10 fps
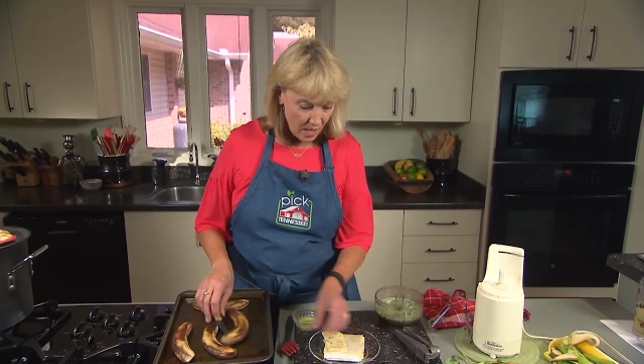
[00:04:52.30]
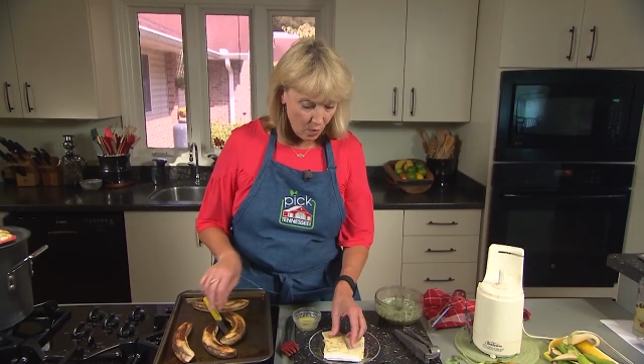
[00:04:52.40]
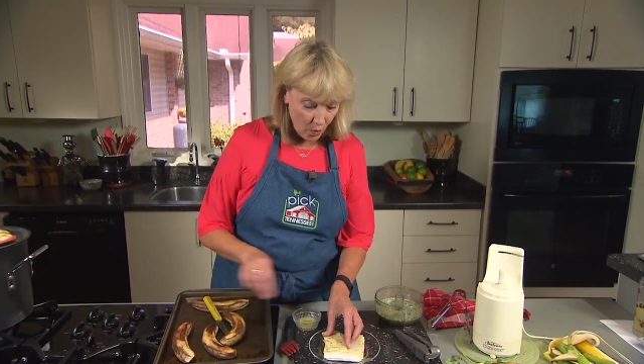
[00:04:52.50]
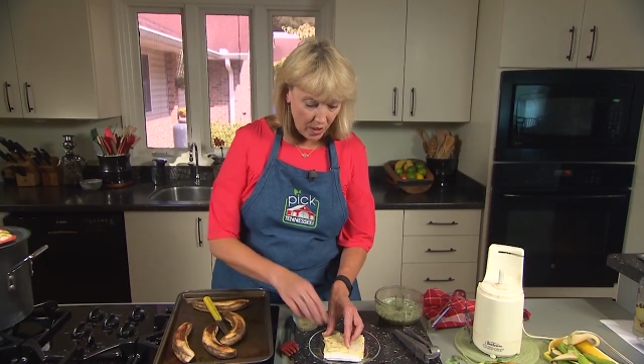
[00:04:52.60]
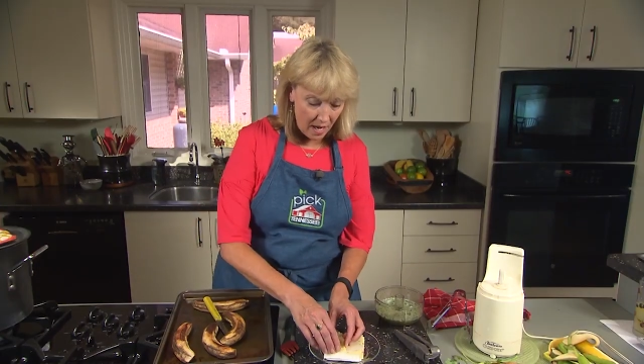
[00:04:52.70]

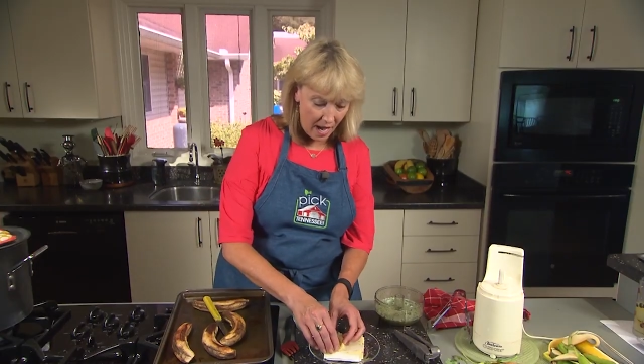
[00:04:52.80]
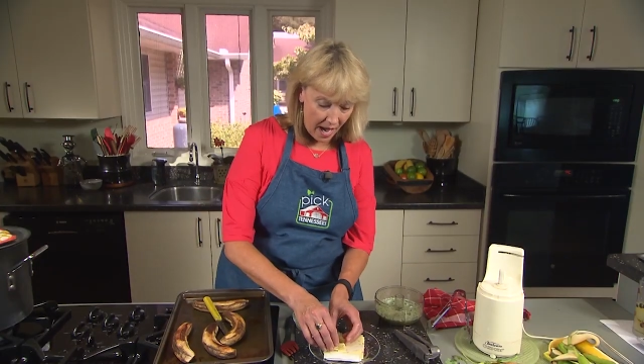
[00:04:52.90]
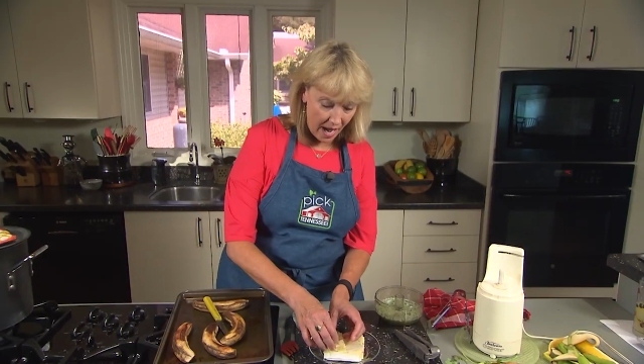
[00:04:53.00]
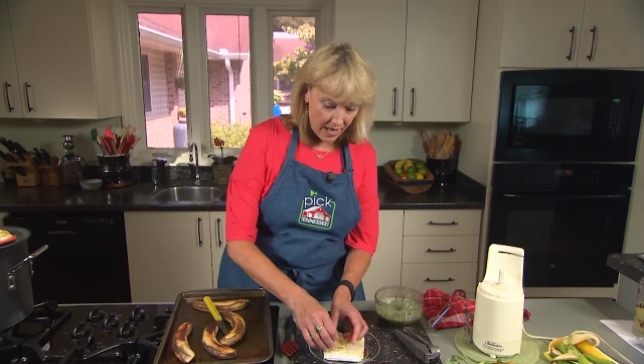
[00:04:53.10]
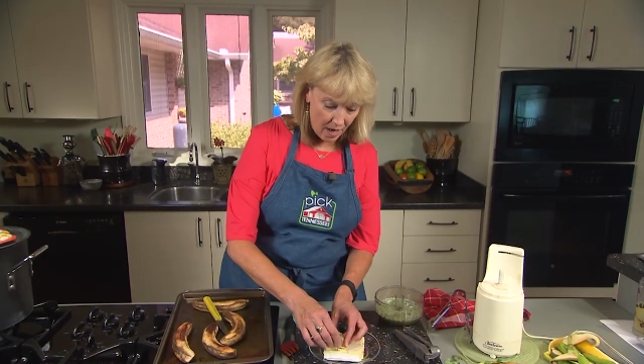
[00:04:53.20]
and we're going to
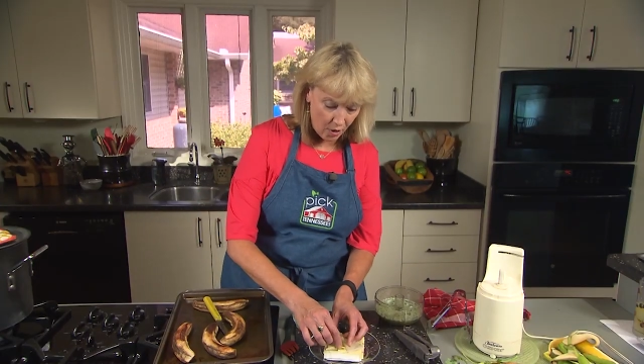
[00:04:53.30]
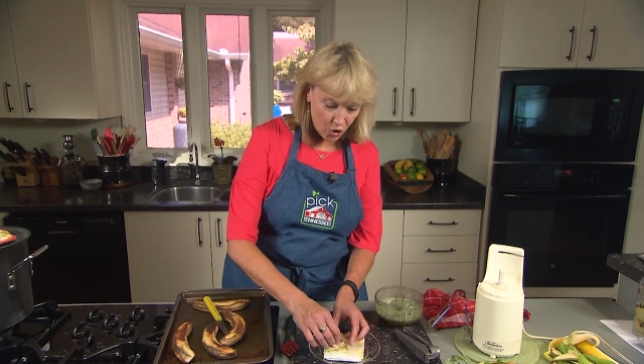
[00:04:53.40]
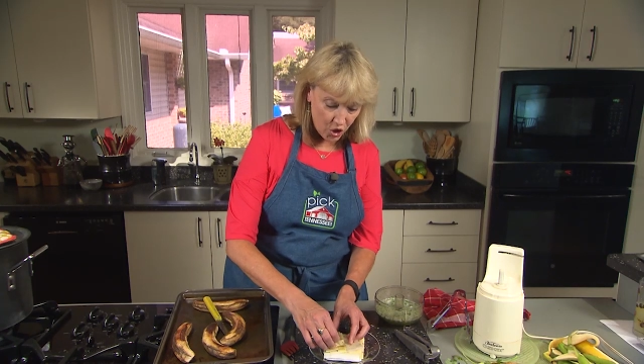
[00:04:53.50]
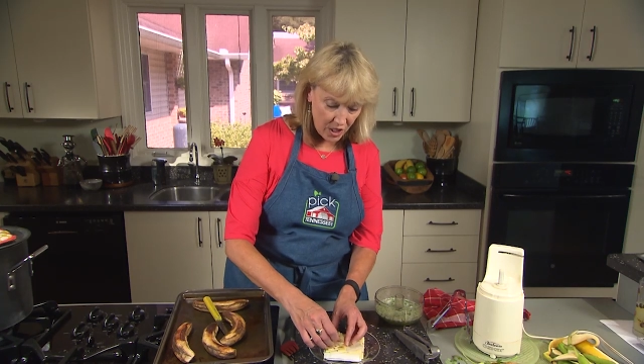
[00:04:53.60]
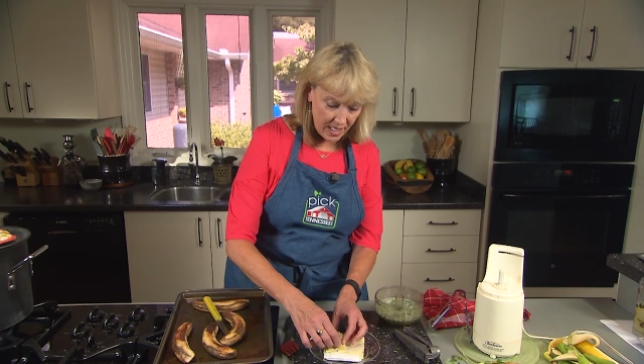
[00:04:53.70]
add our
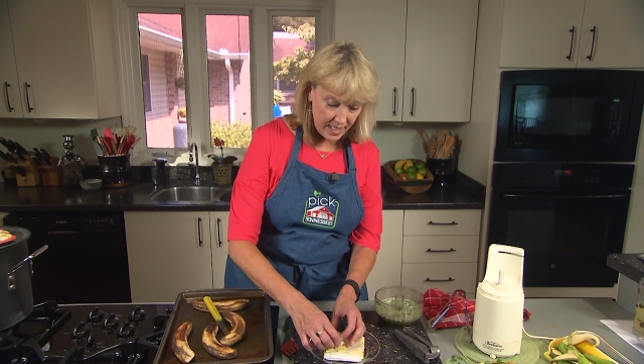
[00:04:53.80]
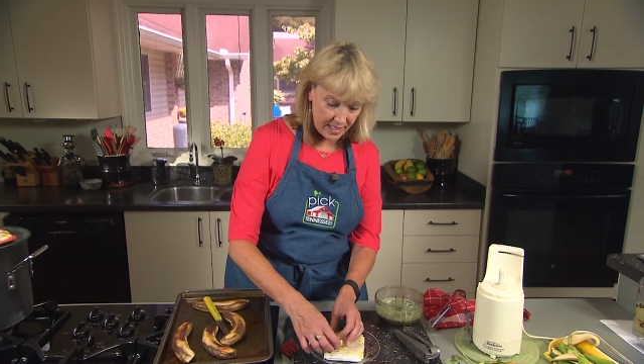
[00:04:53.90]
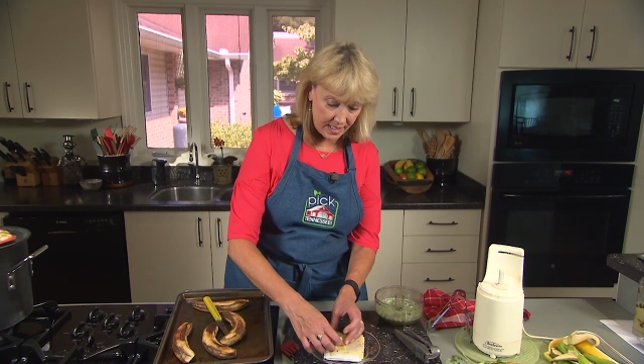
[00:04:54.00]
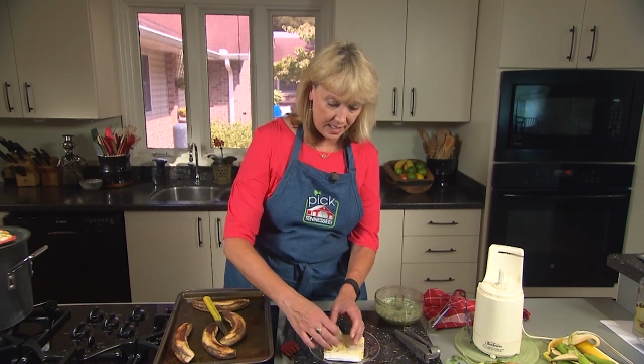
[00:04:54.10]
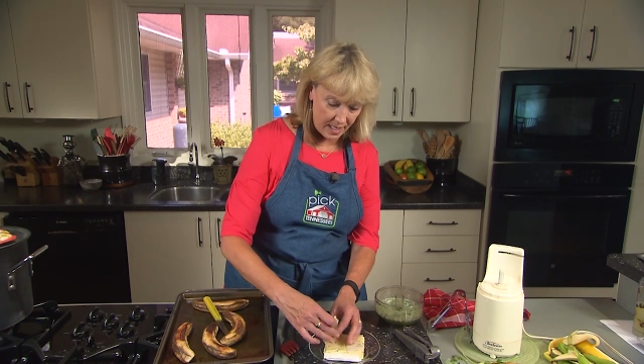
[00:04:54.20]

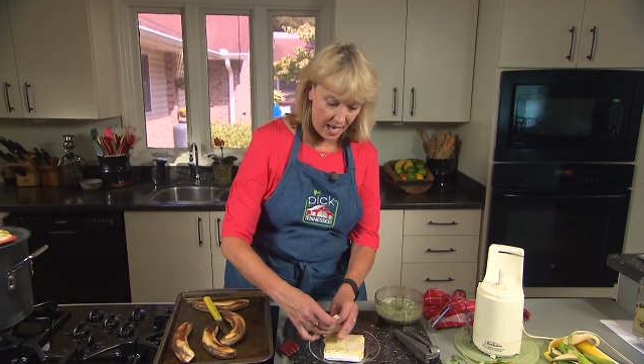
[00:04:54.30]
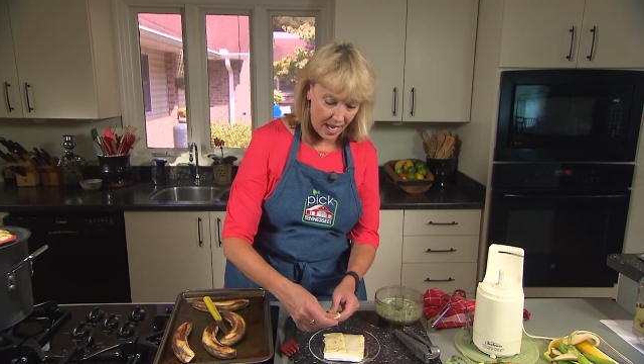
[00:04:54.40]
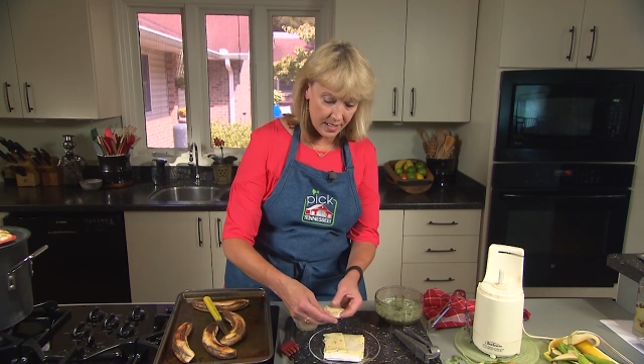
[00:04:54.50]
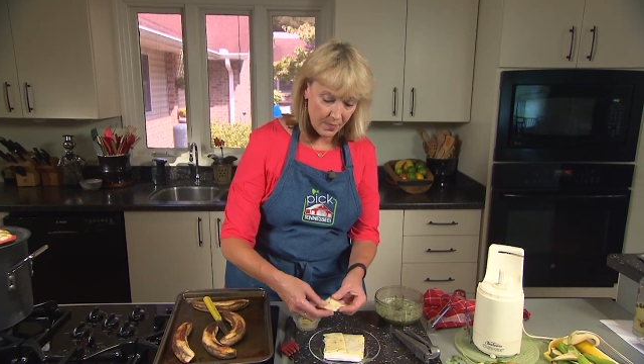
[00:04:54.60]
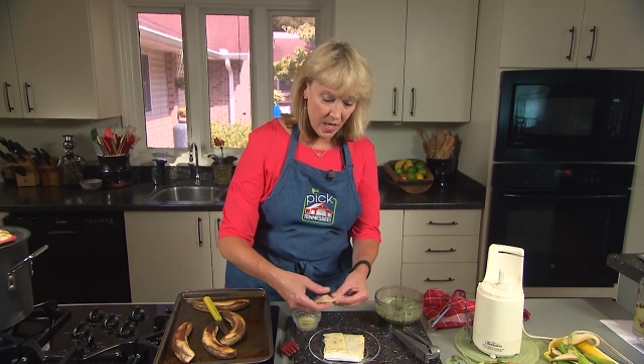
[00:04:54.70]
cheese to
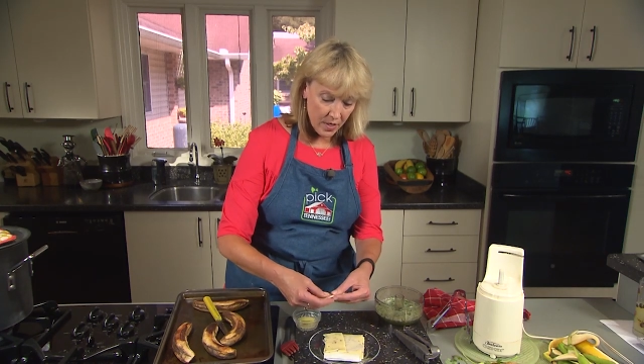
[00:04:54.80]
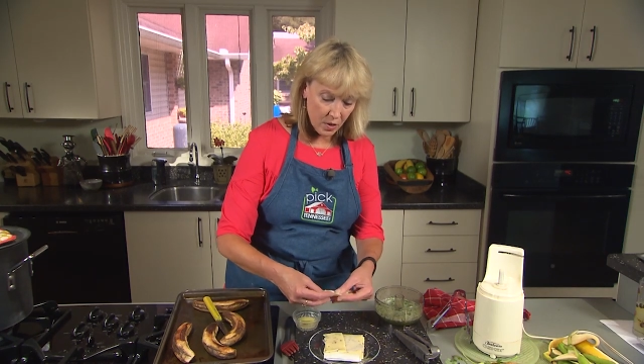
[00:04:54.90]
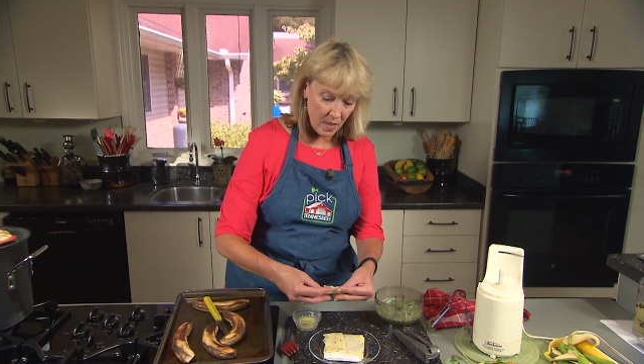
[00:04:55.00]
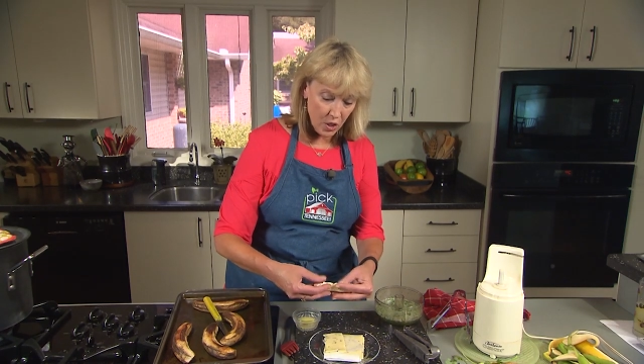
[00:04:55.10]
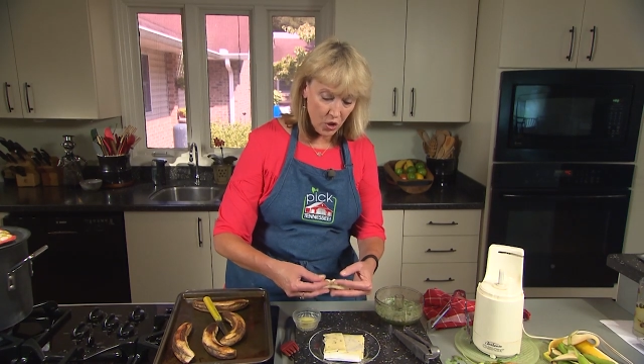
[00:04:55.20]
that.
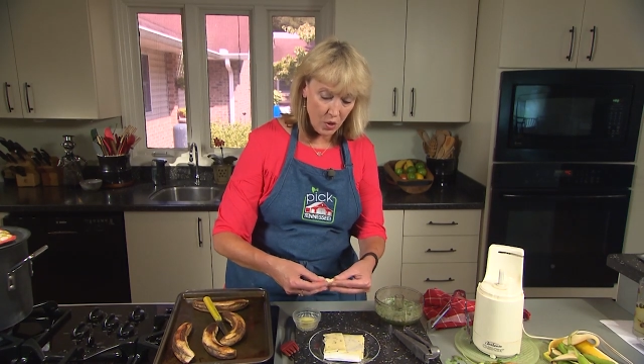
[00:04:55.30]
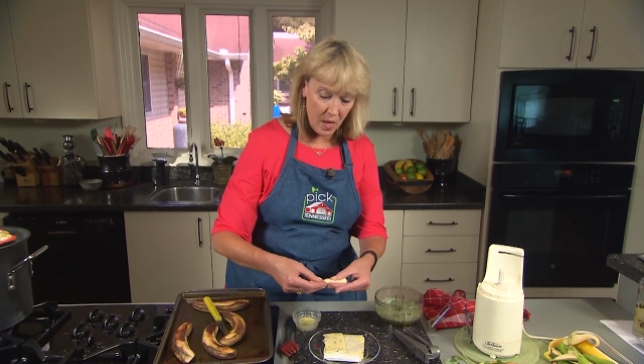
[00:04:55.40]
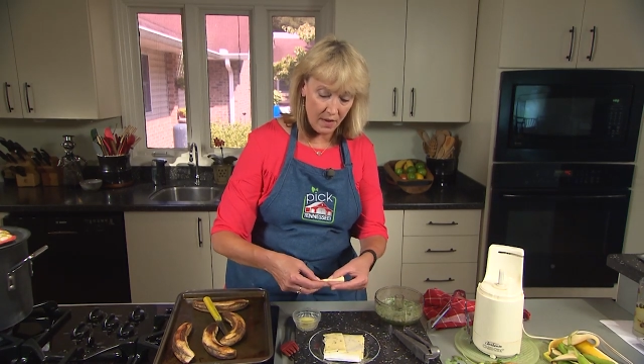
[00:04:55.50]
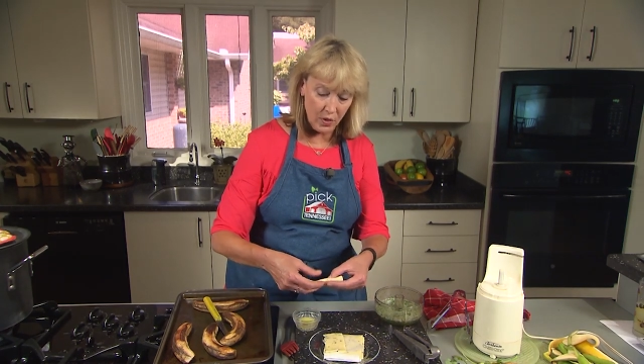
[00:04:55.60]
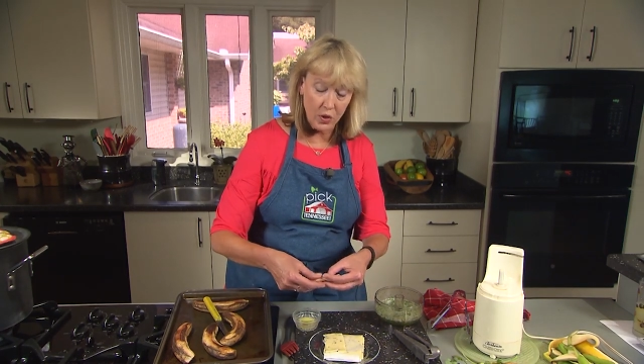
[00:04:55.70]
So make sure you
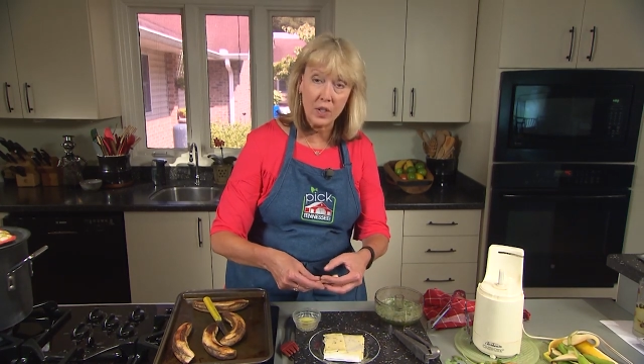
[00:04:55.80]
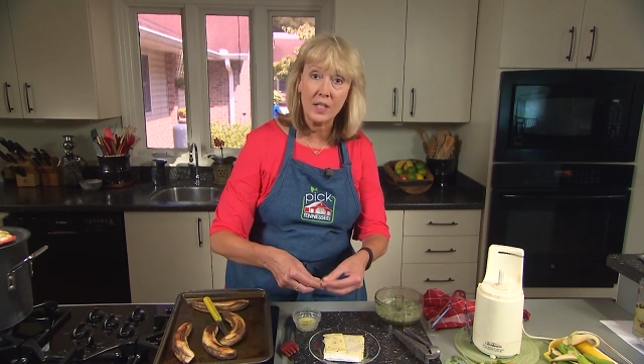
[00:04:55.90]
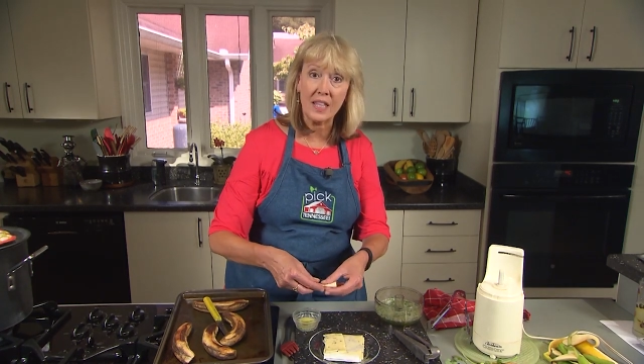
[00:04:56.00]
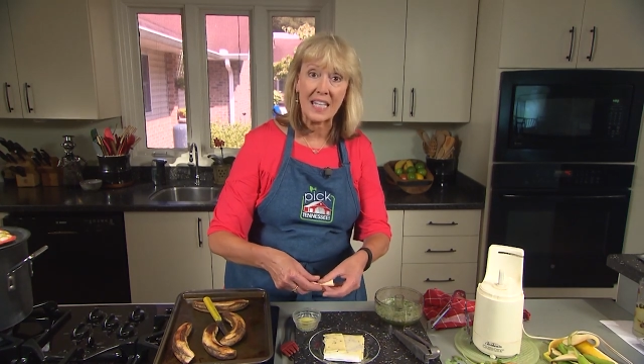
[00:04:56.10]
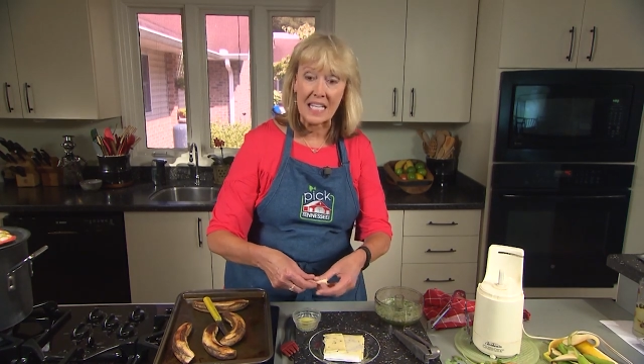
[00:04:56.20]
have a
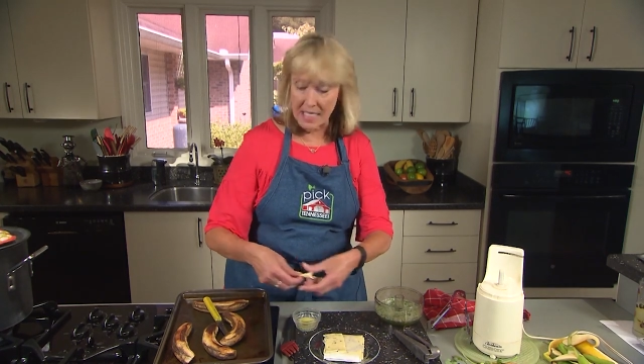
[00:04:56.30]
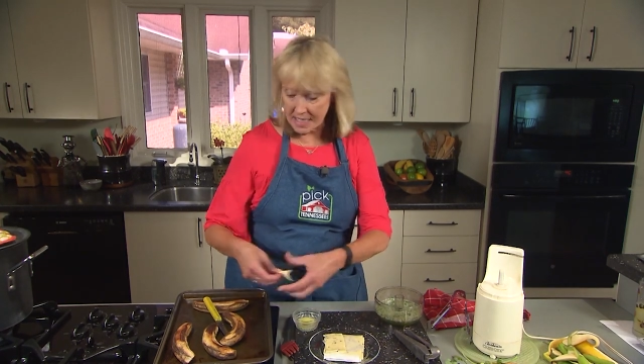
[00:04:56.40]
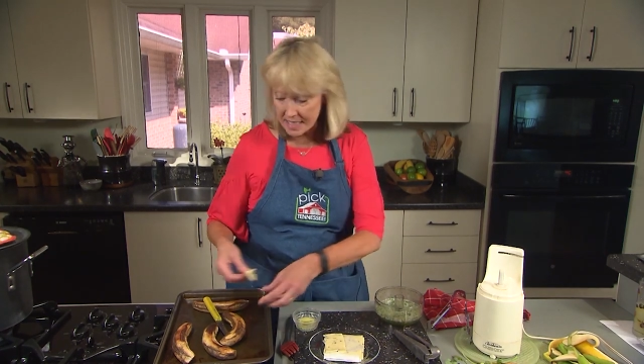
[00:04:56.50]
good thin